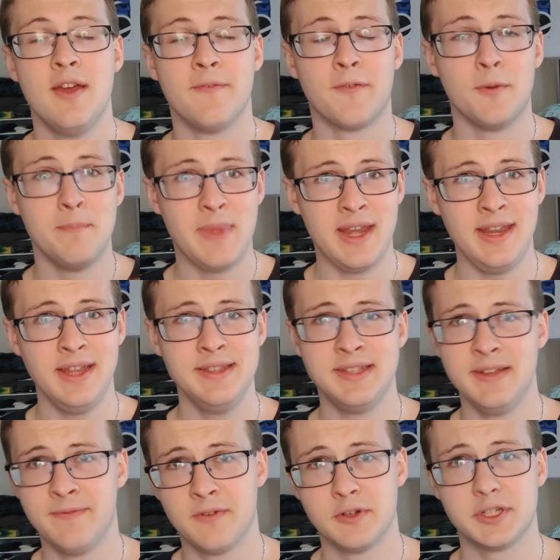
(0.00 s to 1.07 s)
For minions
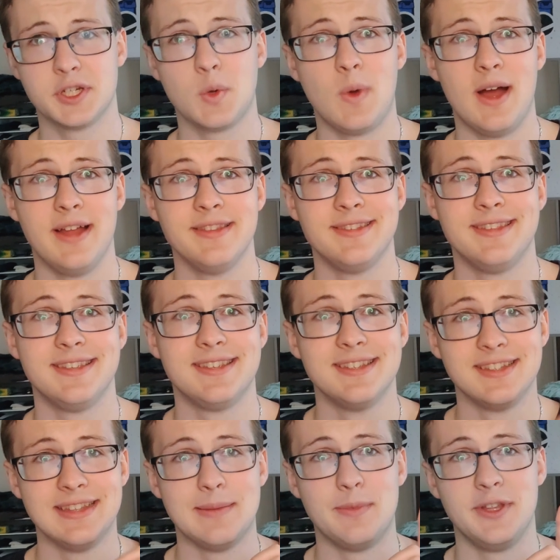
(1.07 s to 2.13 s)
and for squads, this
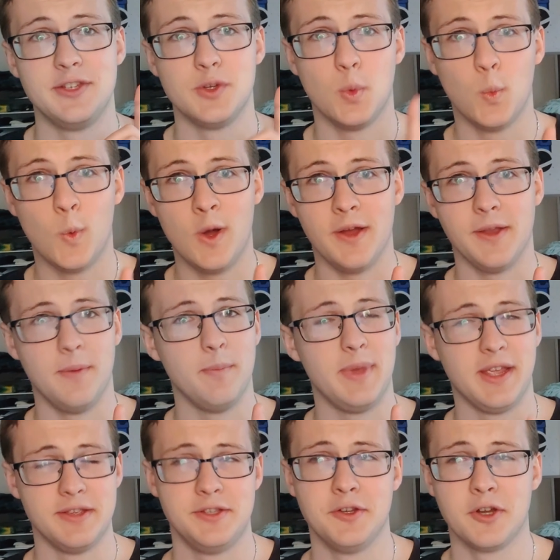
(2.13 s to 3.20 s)
is limited to 1,
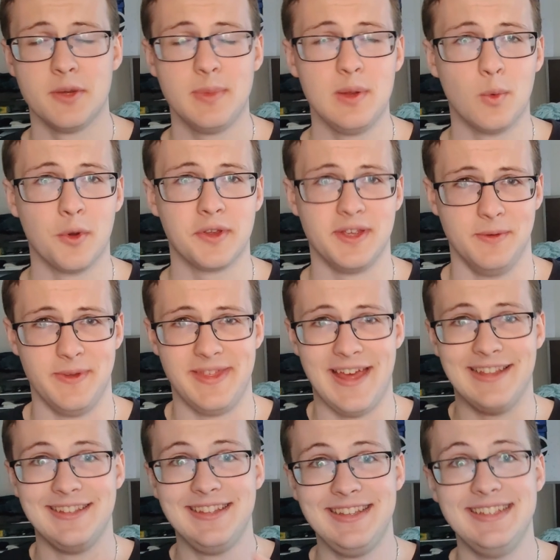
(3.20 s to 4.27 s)
because you're going to be working with
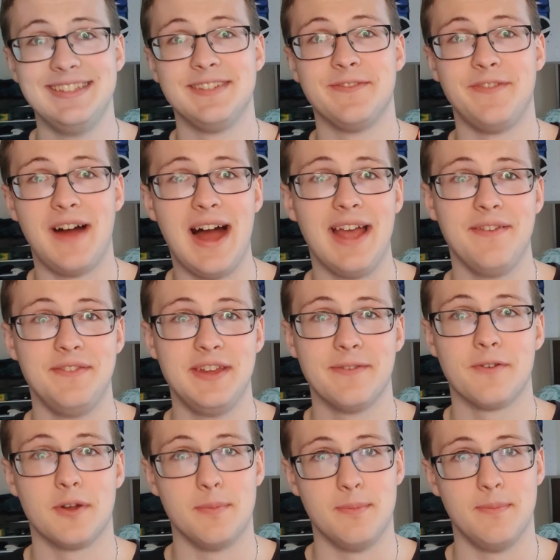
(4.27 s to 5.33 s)
at least 5
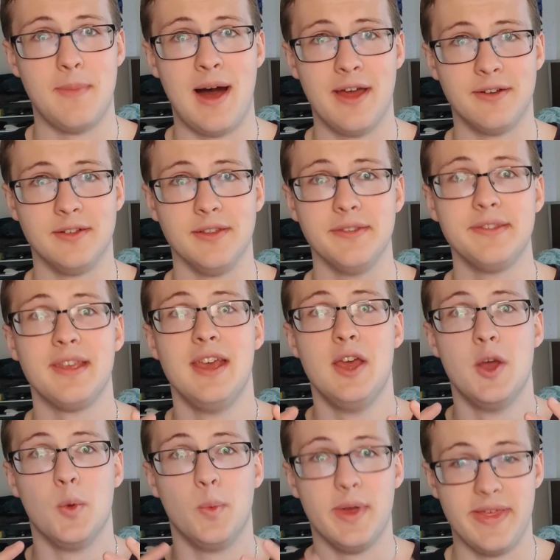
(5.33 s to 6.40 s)
different models
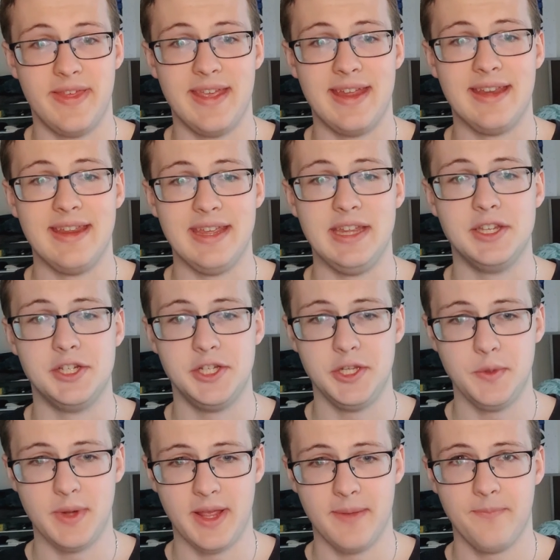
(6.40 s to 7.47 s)
within each
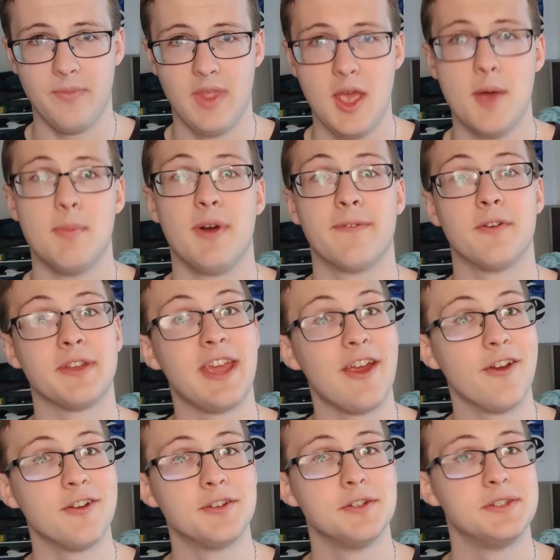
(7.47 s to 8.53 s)
unit. But for
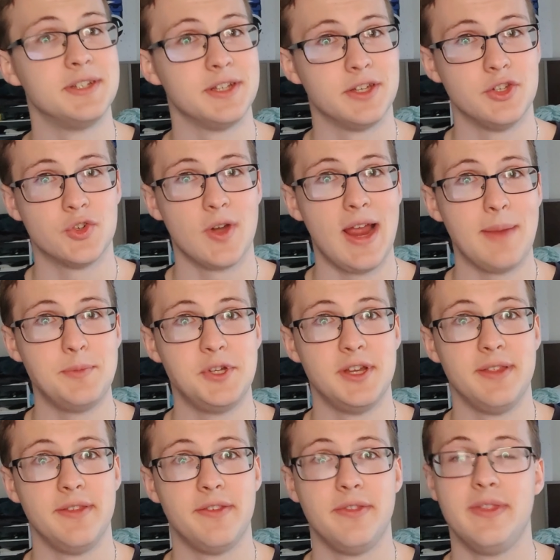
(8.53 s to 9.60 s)
characters and
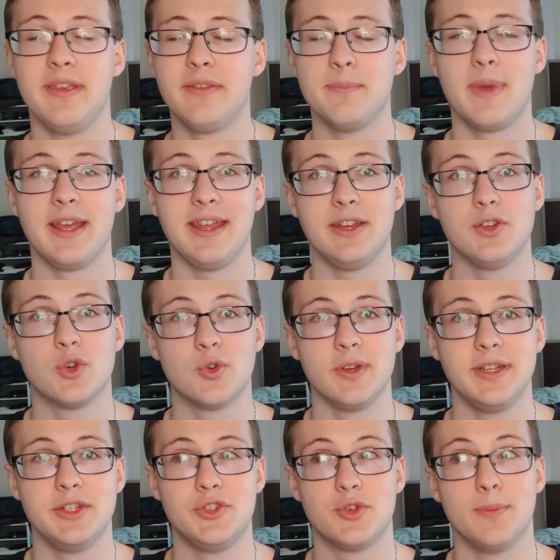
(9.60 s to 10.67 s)
contraptions, this might
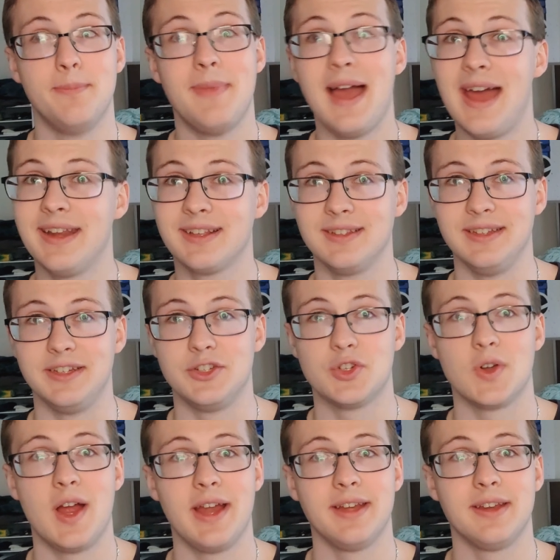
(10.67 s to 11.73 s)
increase dramatically to
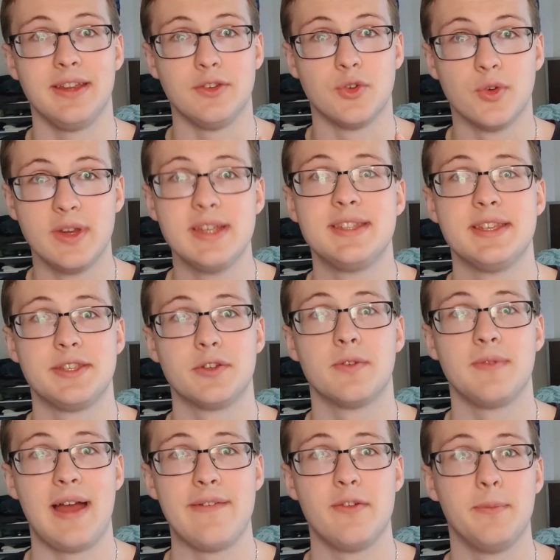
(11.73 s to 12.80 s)
try and increase the
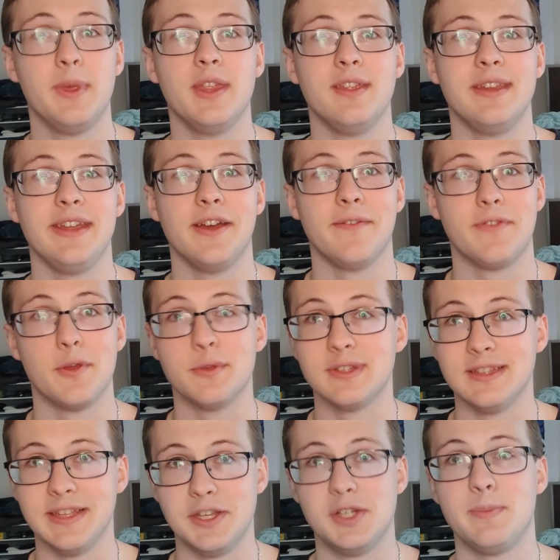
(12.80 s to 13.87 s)
survivability of those
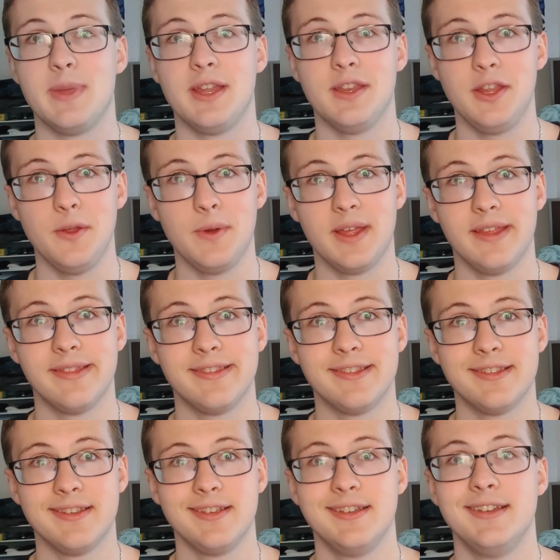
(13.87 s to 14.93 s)
linchpin
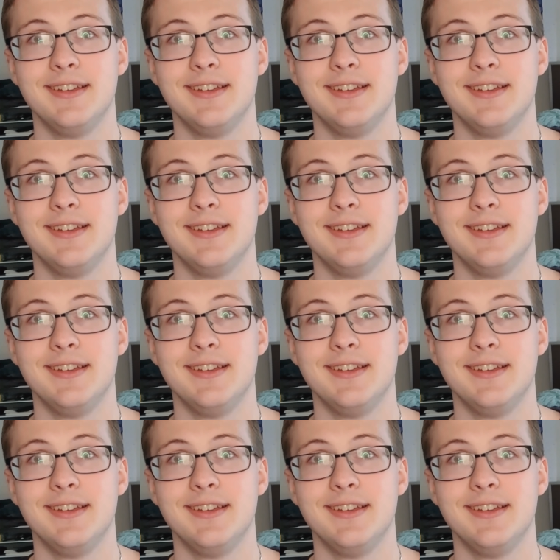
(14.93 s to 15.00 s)
units.